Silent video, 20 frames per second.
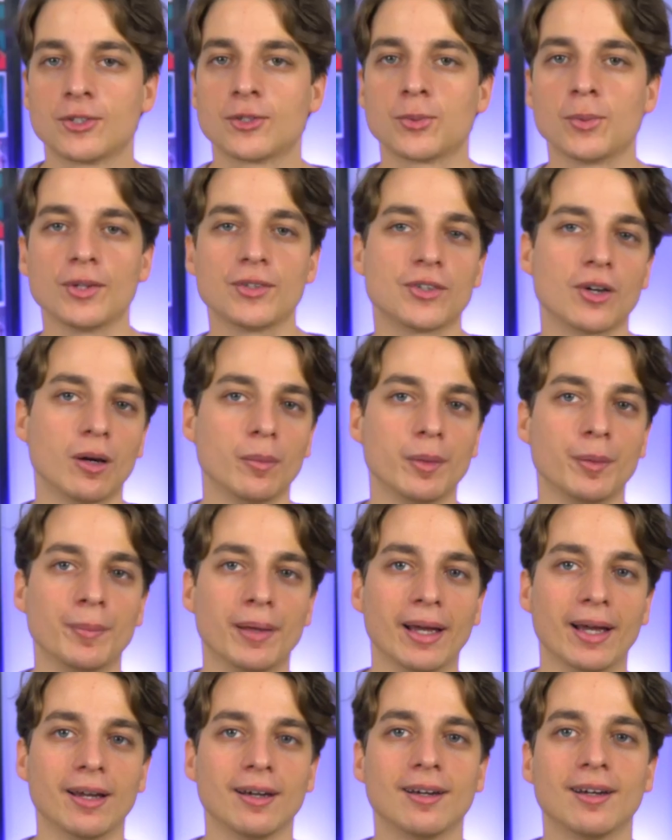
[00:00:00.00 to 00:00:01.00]
Swiss Army
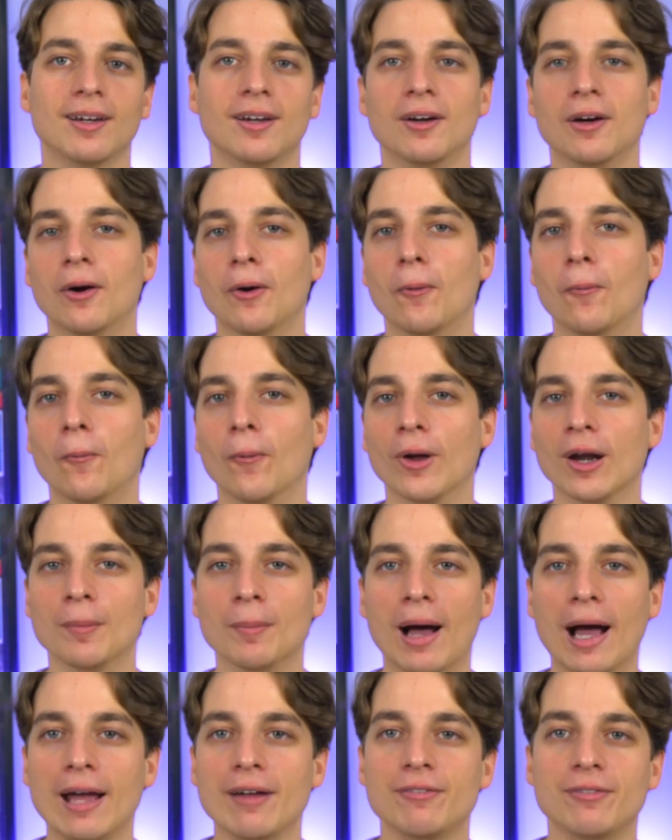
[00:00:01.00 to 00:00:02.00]
Man, one of
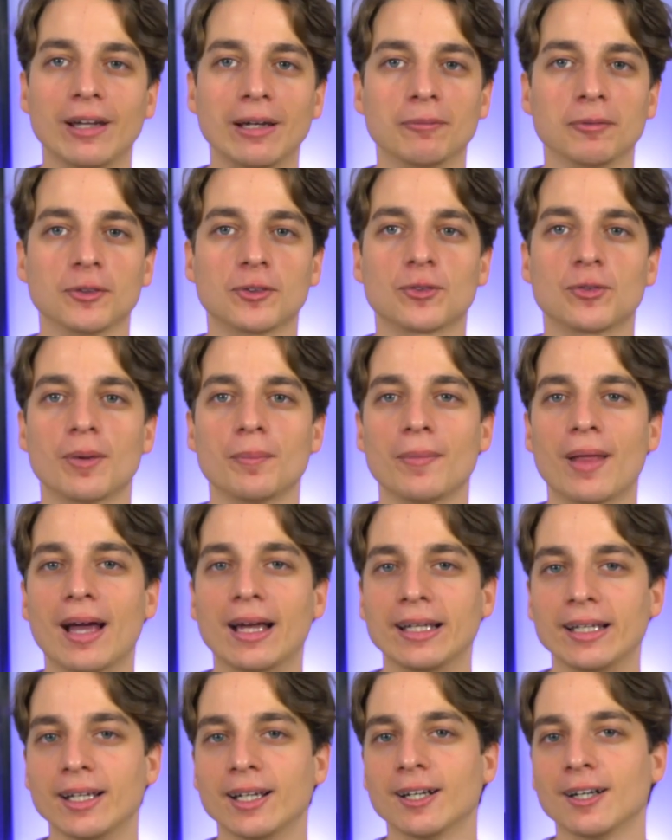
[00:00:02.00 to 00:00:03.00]
my favorites from
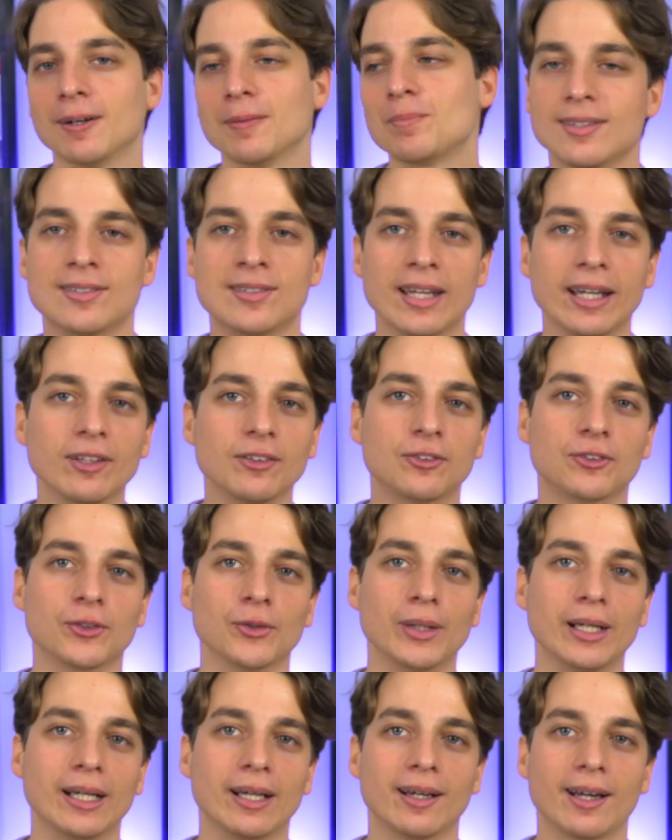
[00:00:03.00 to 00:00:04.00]
that year. Sing
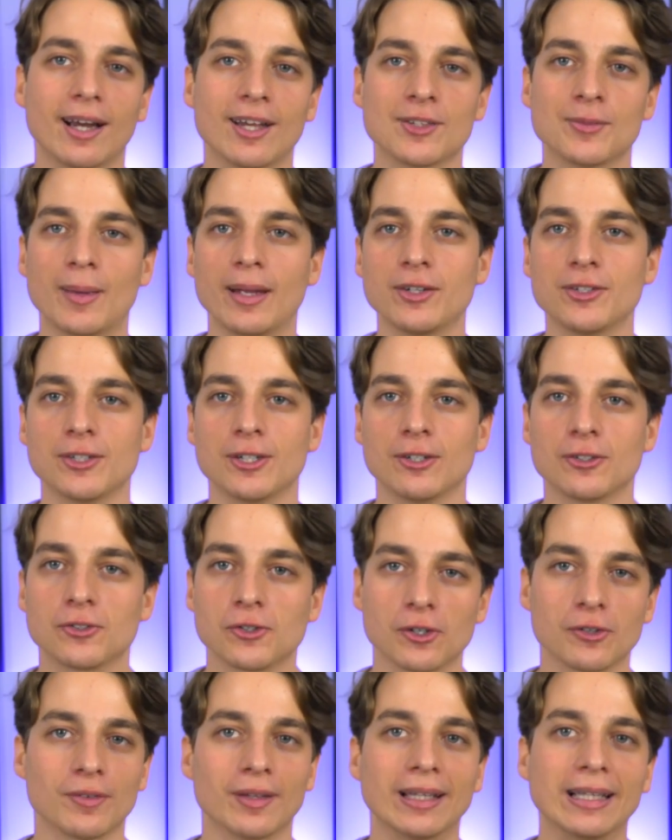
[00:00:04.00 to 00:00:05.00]
Street, as mentioned,
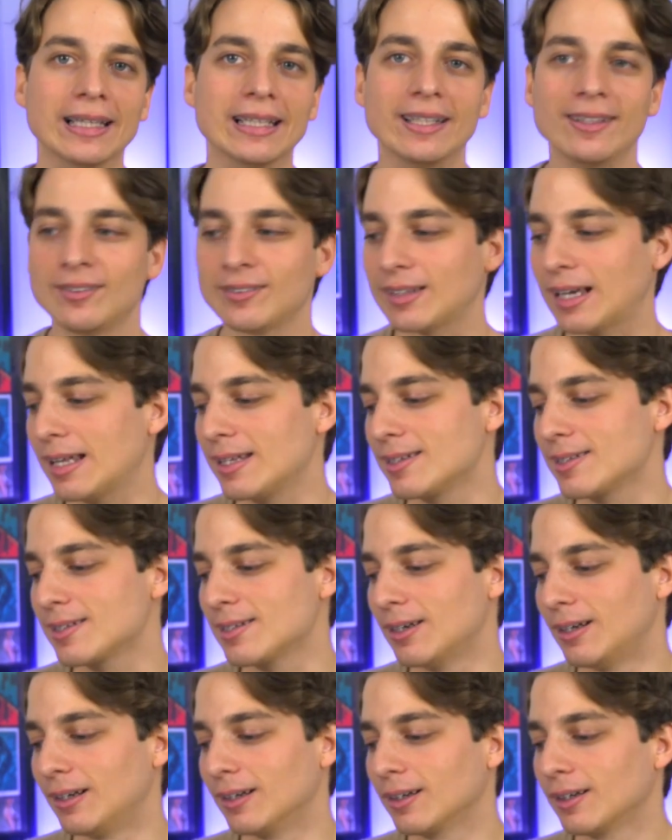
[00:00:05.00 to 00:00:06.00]
should have at least gotten
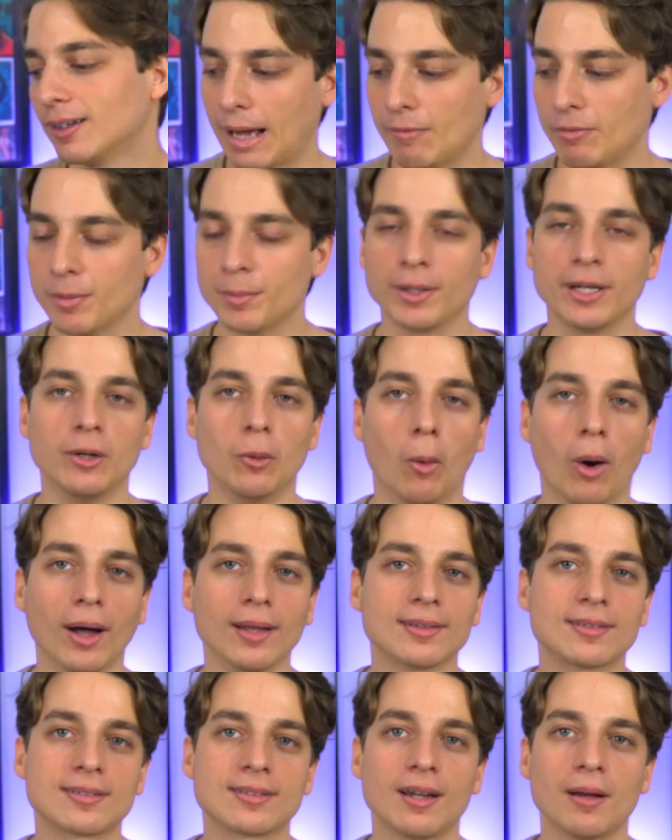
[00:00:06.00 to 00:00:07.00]
song. Everybody
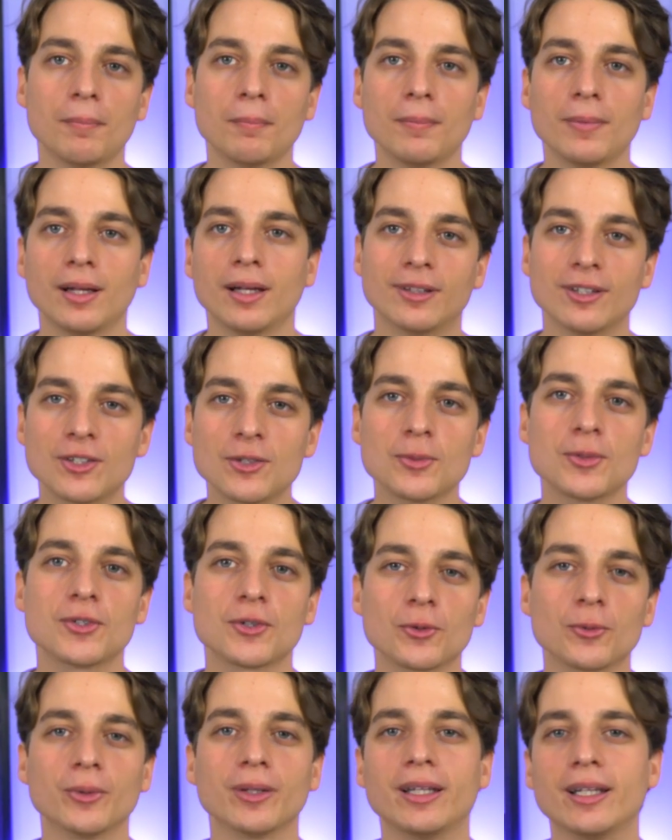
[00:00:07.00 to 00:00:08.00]
Wants Some. This was
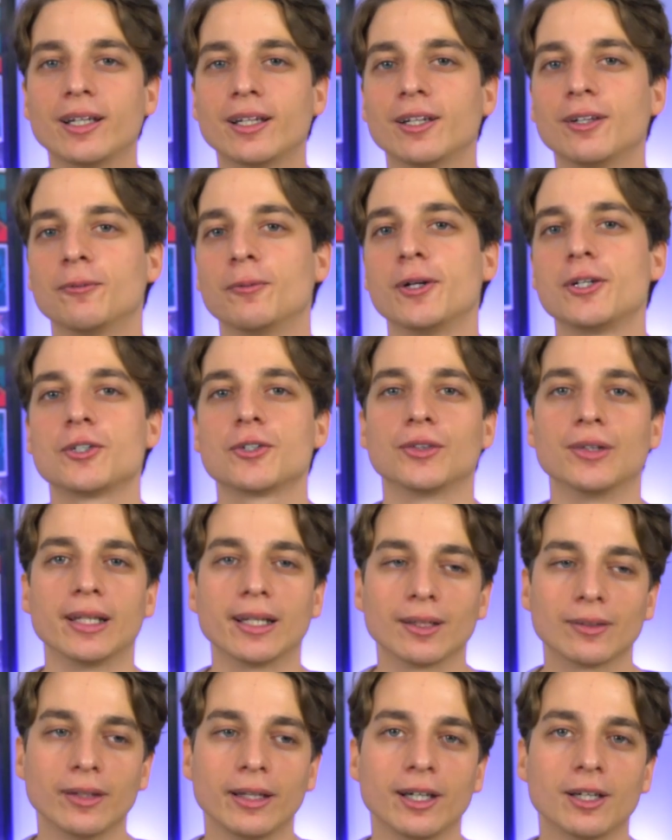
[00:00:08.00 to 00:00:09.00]
a really good Richard
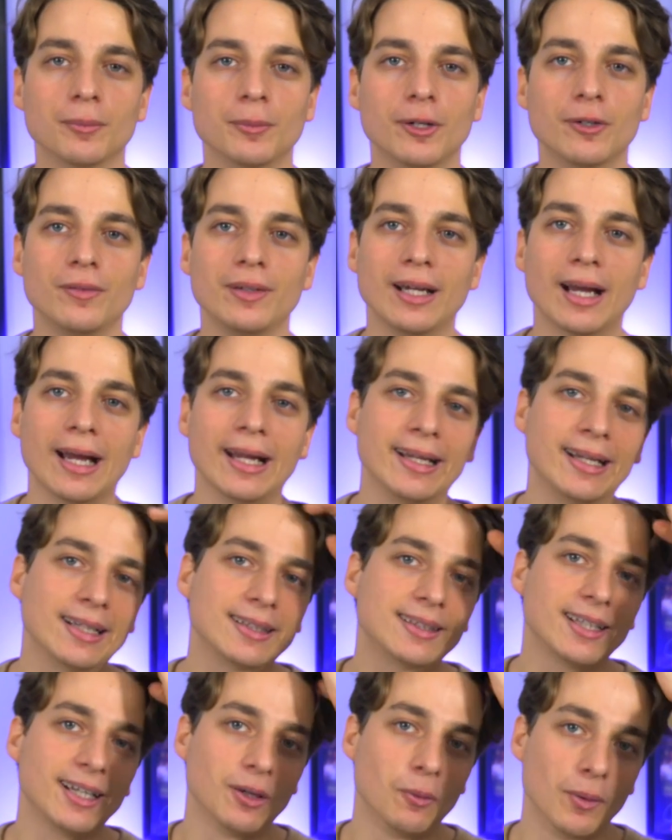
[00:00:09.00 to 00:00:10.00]
Linklater movie. I
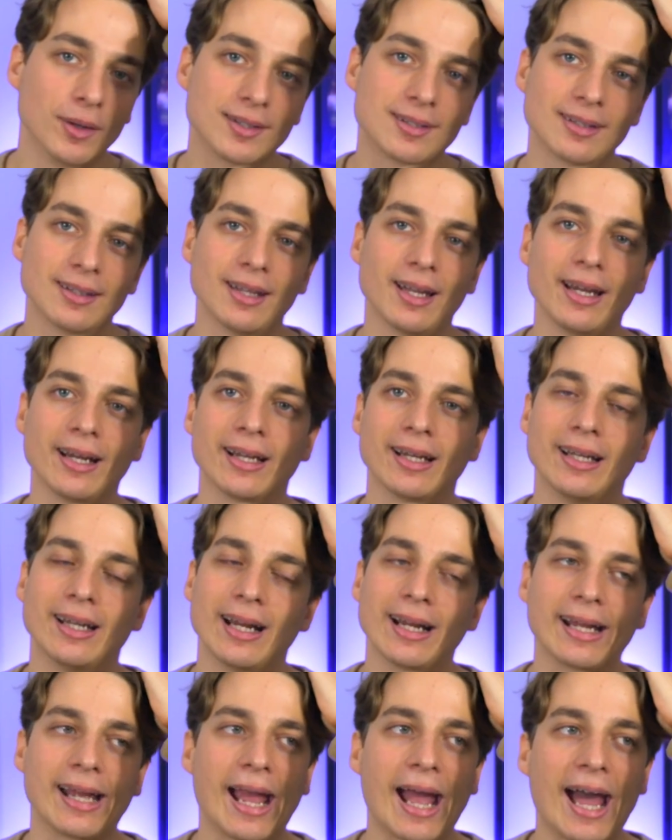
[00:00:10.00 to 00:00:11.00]
get that it wasn't like an
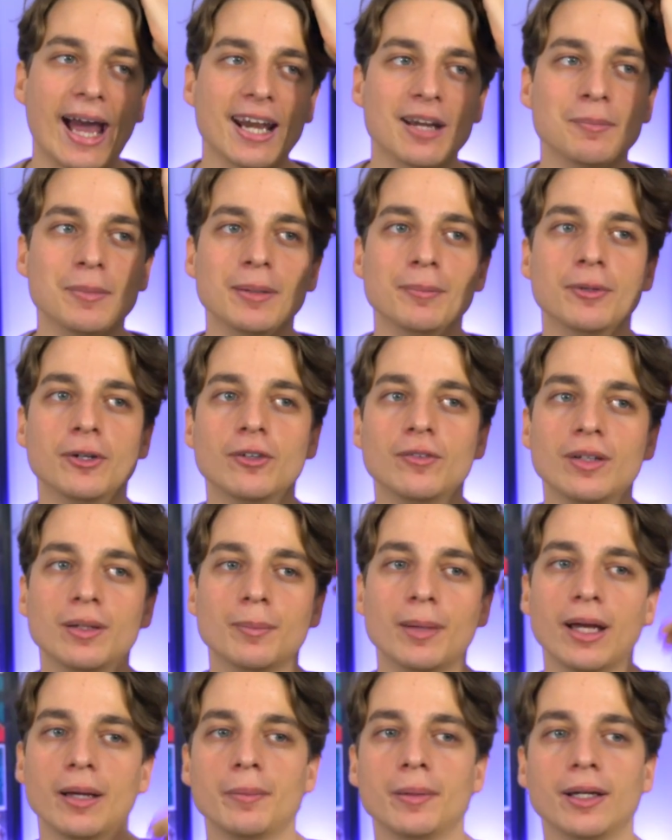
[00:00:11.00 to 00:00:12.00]
Academy movie
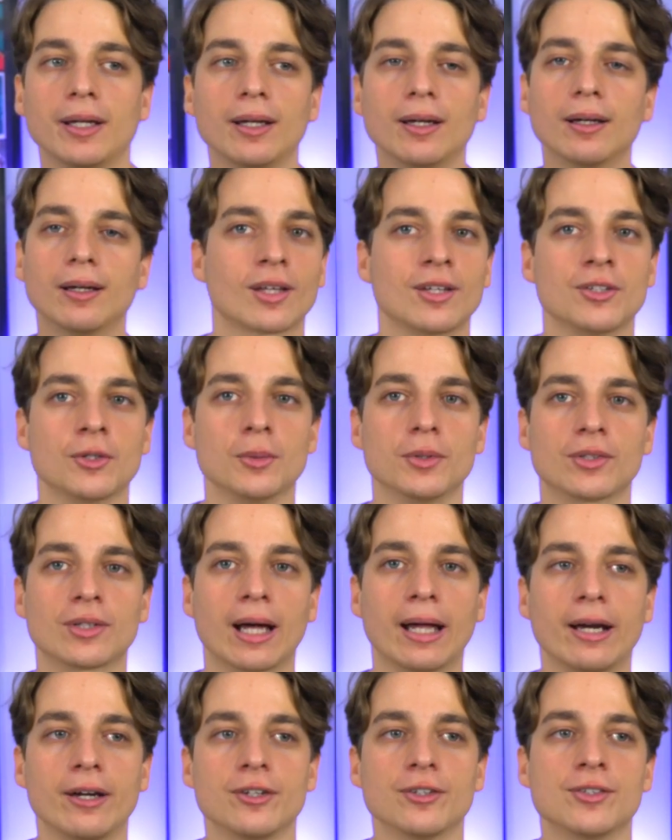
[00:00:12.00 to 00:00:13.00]
maybe, because it was
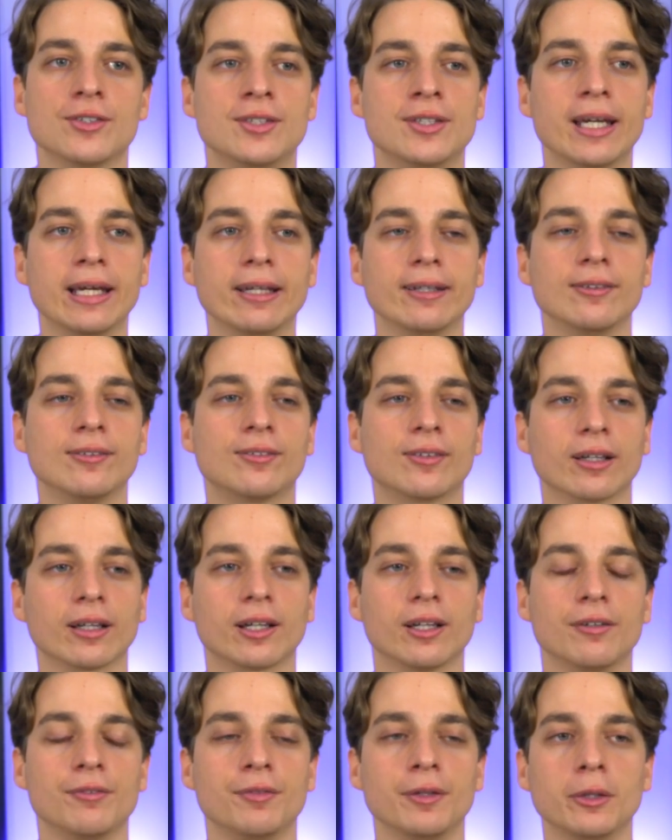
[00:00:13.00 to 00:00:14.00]
kind of just Dazed and
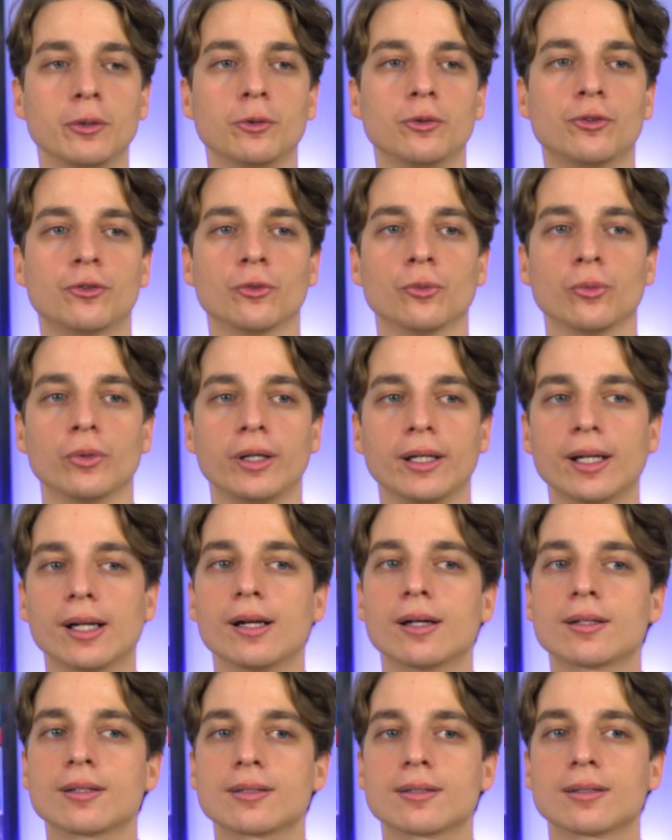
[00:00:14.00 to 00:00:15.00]
Confused
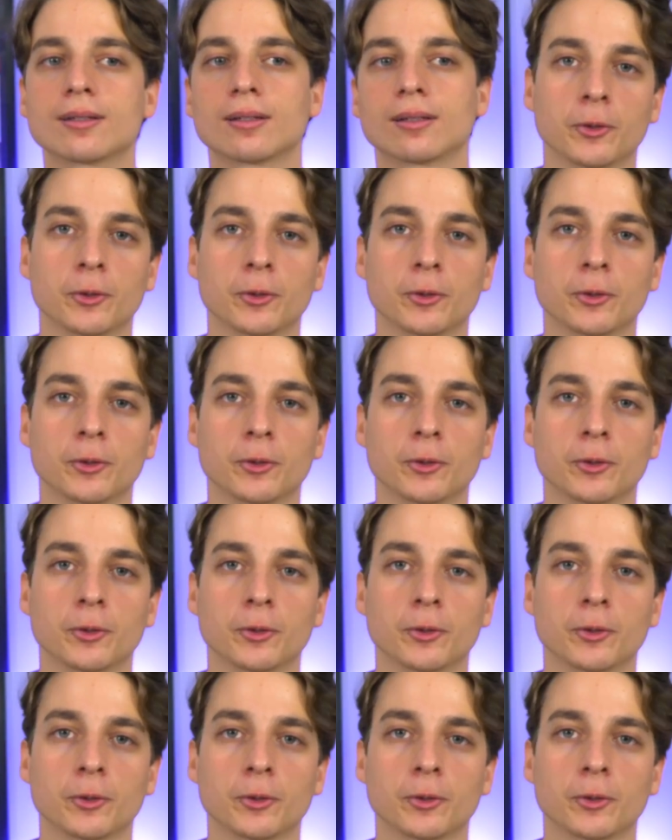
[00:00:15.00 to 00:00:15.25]
Redux.